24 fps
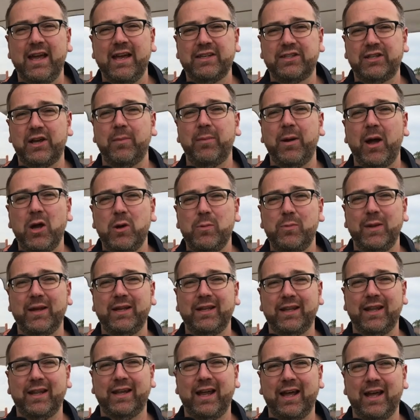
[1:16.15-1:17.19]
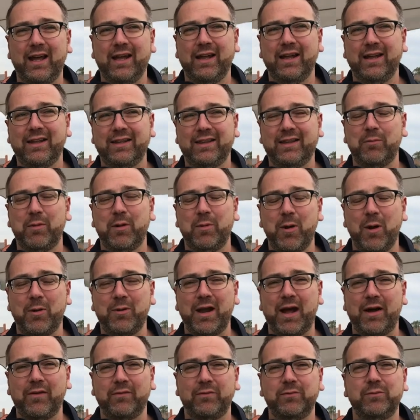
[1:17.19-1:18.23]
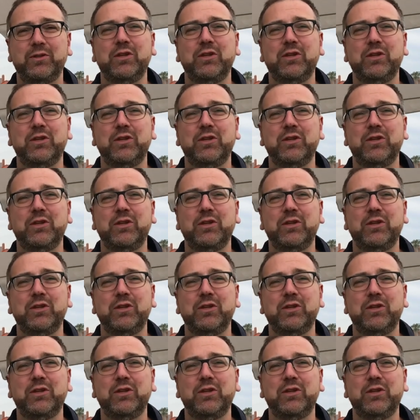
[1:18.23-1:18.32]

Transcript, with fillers: So I'm hoping that uh, that we won't have